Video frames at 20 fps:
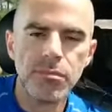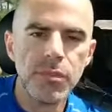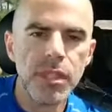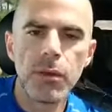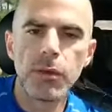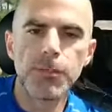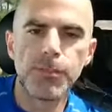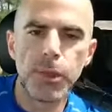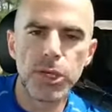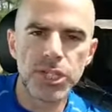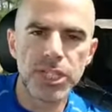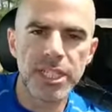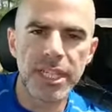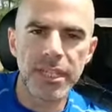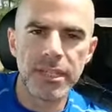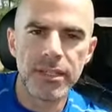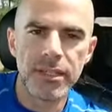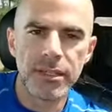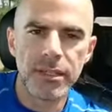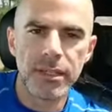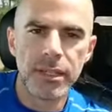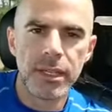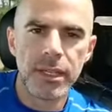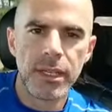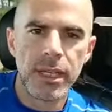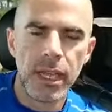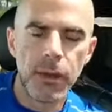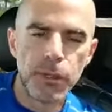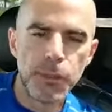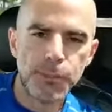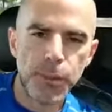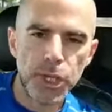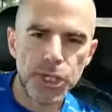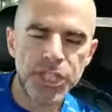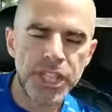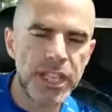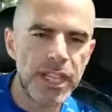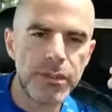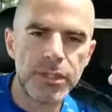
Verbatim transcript: It was bullshit. It was bullshit.